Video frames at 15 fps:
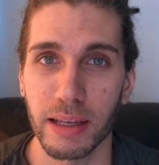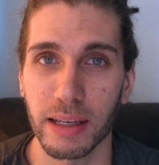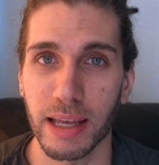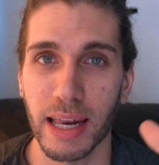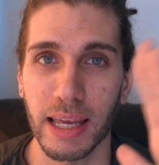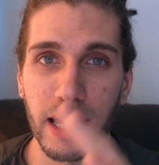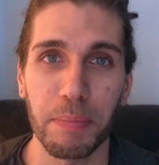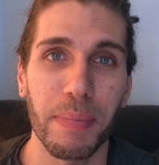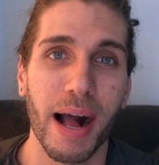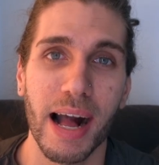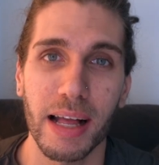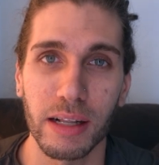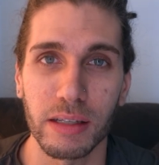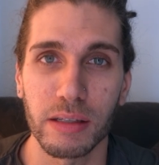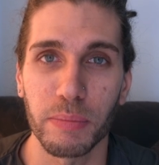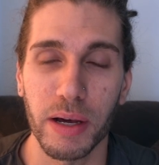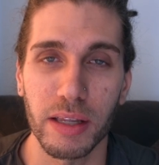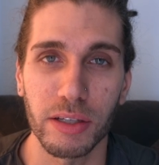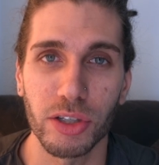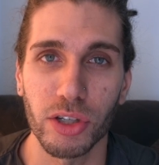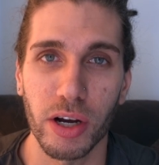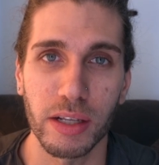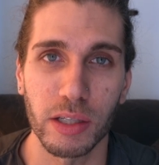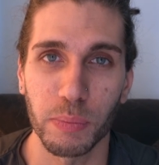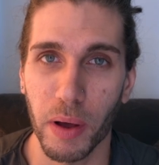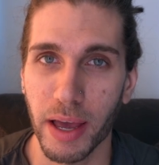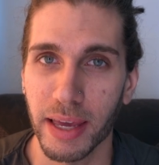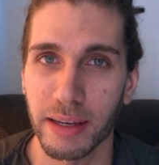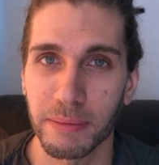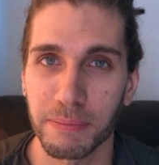getting impaled by this giant
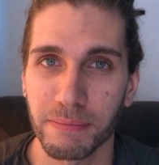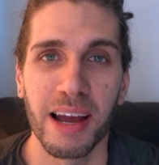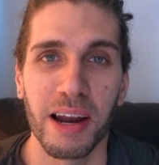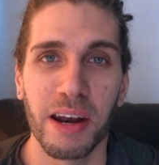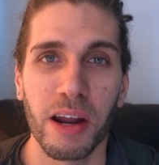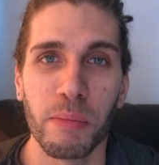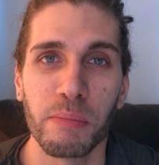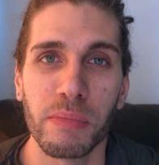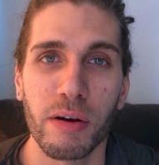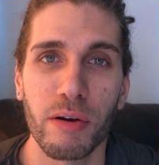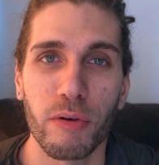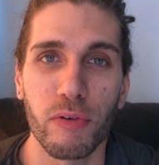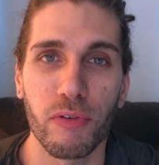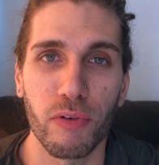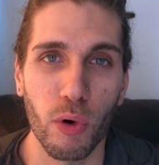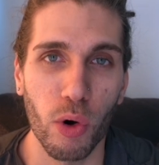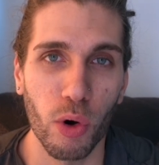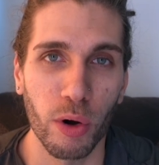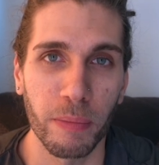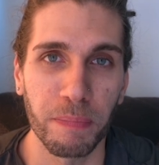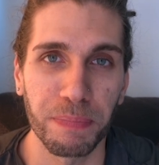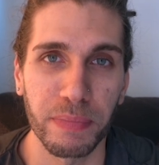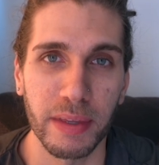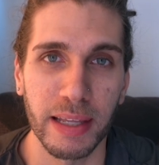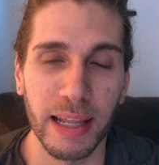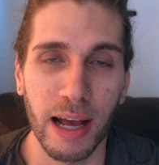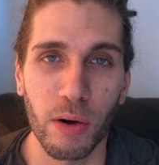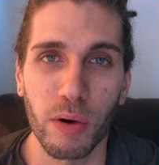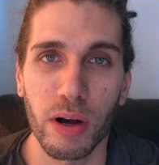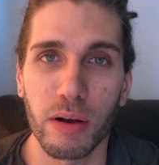spike. Number 4.
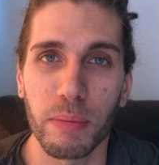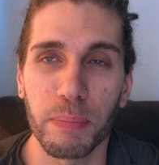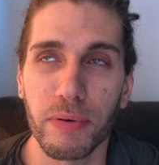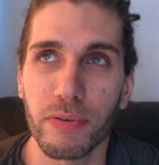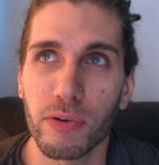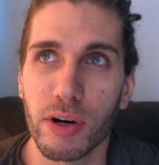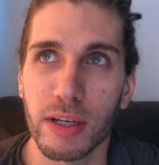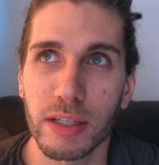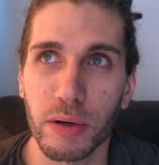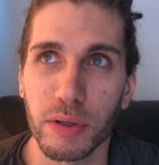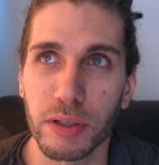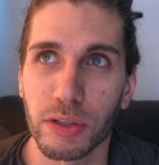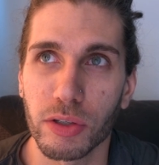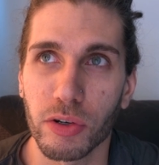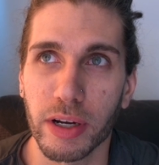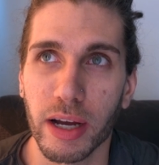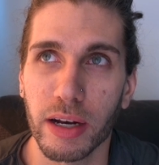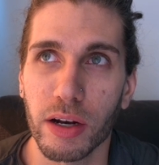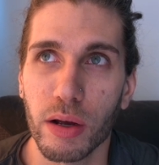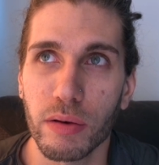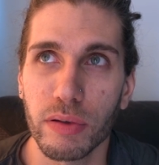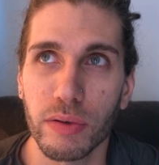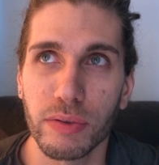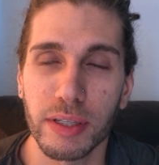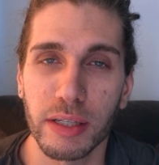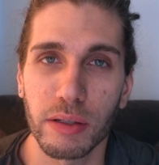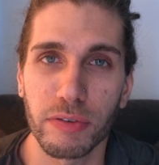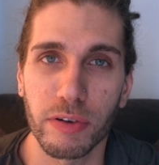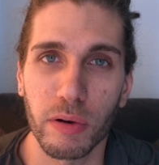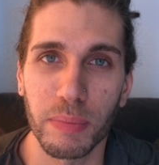Now, before I tell this story, I don't know if you've seen
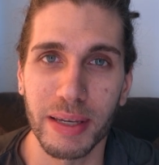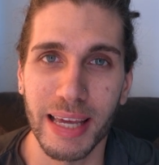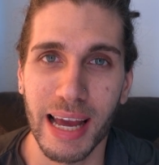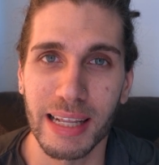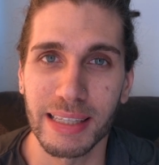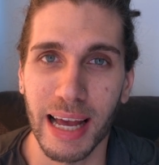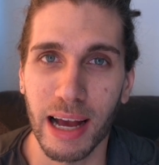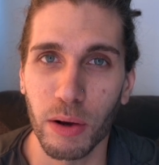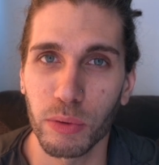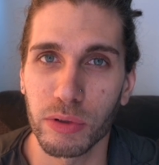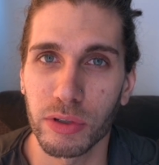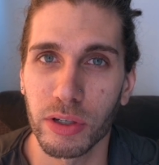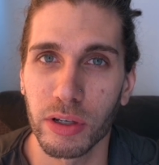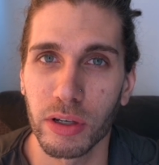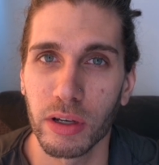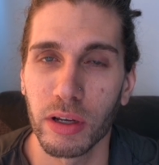the film Get Out.